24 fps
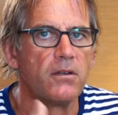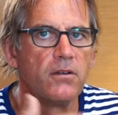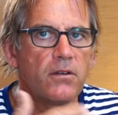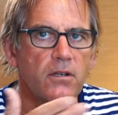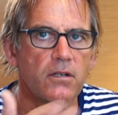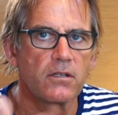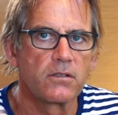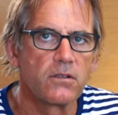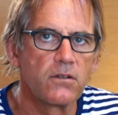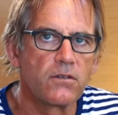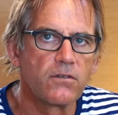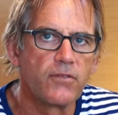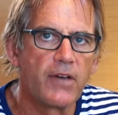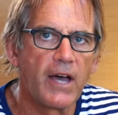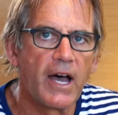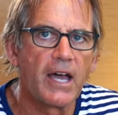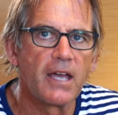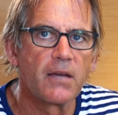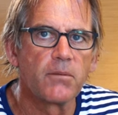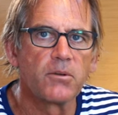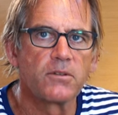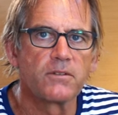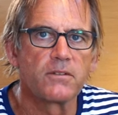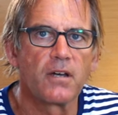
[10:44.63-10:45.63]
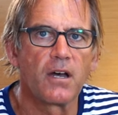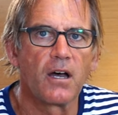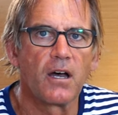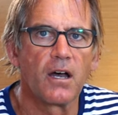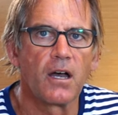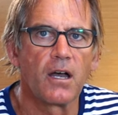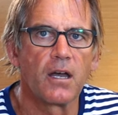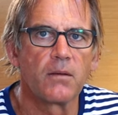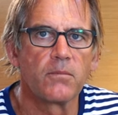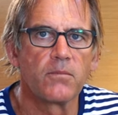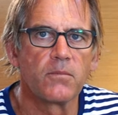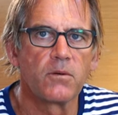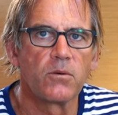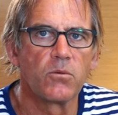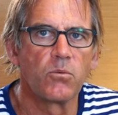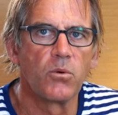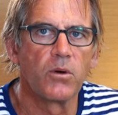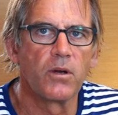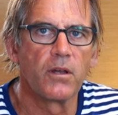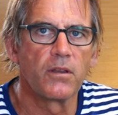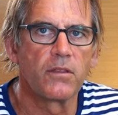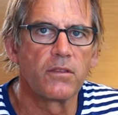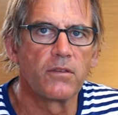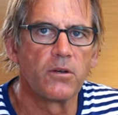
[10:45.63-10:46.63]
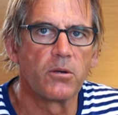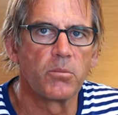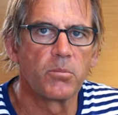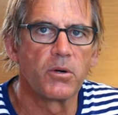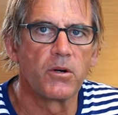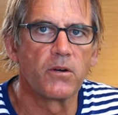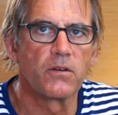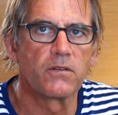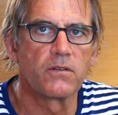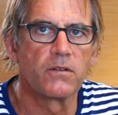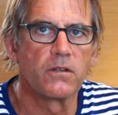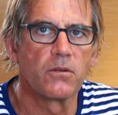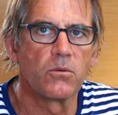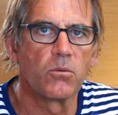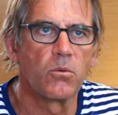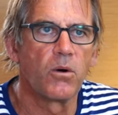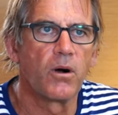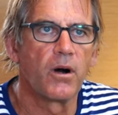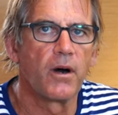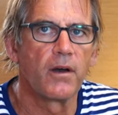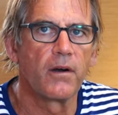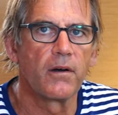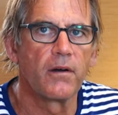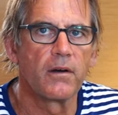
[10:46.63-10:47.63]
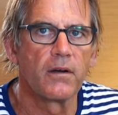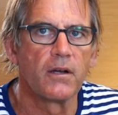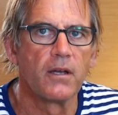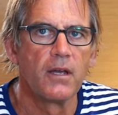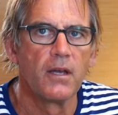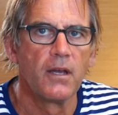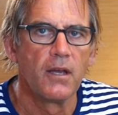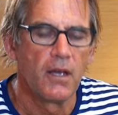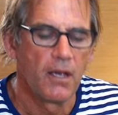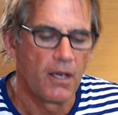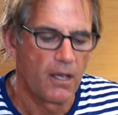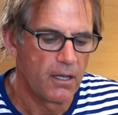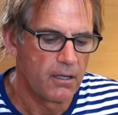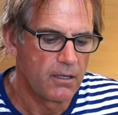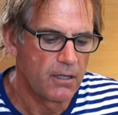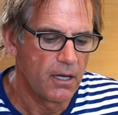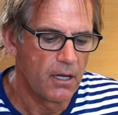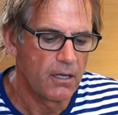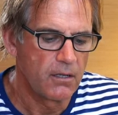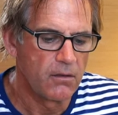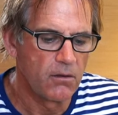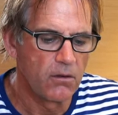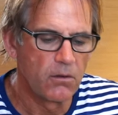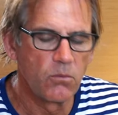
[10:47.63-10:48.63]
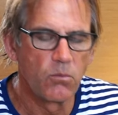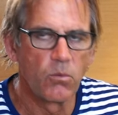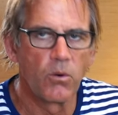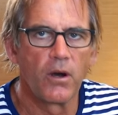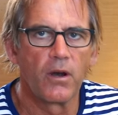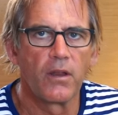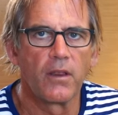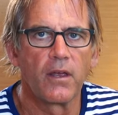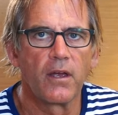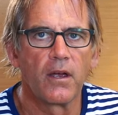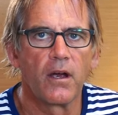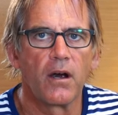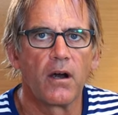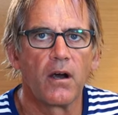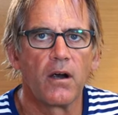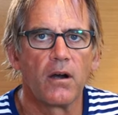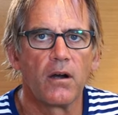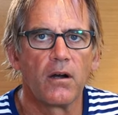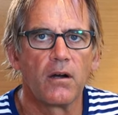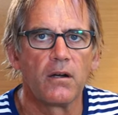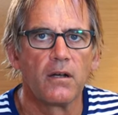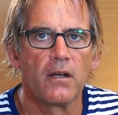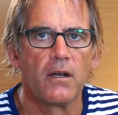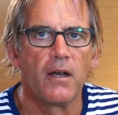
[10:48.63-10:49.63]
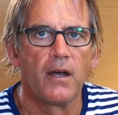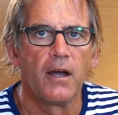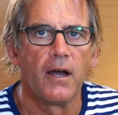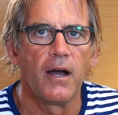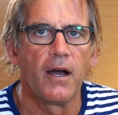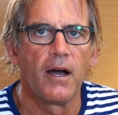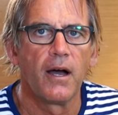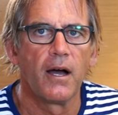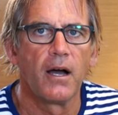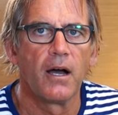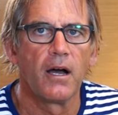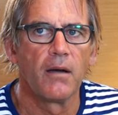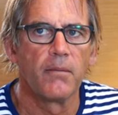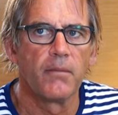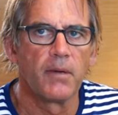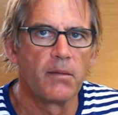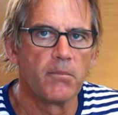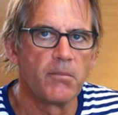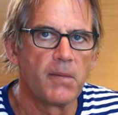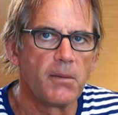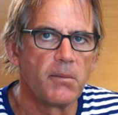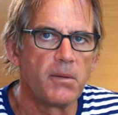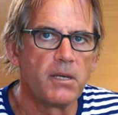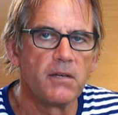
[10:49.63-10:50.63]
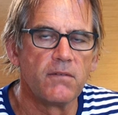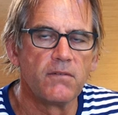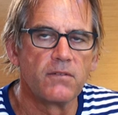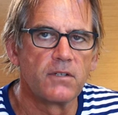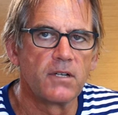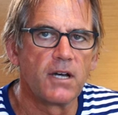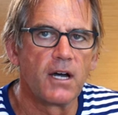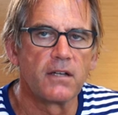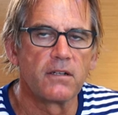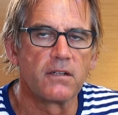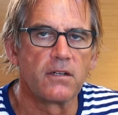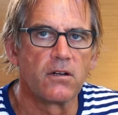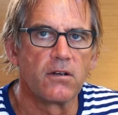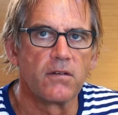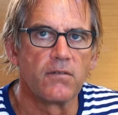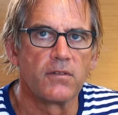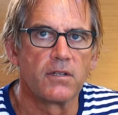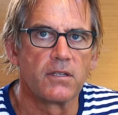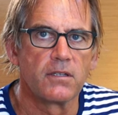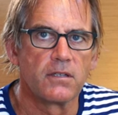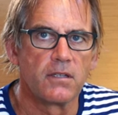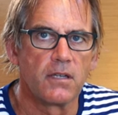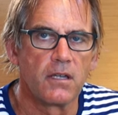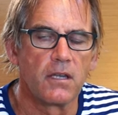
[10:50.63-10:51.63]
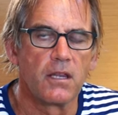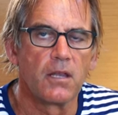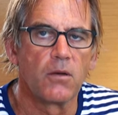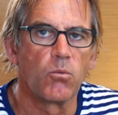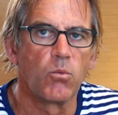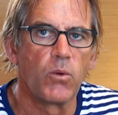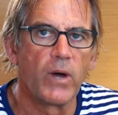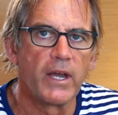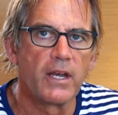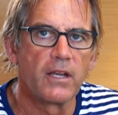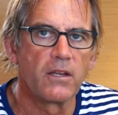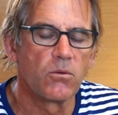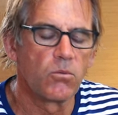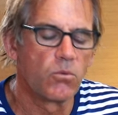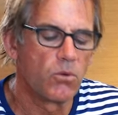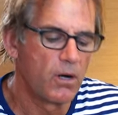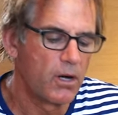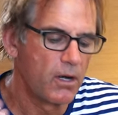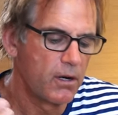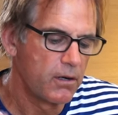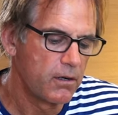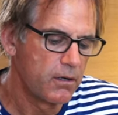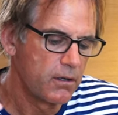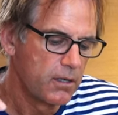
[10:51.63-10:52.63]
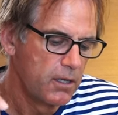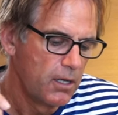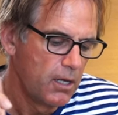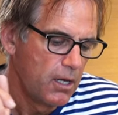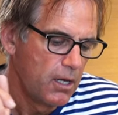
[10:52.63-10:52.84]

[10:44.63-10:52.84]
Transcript: You're going to lose valuable time with your person in the water and not knowing where they are, um, and maybe even not knowing that they went in the water.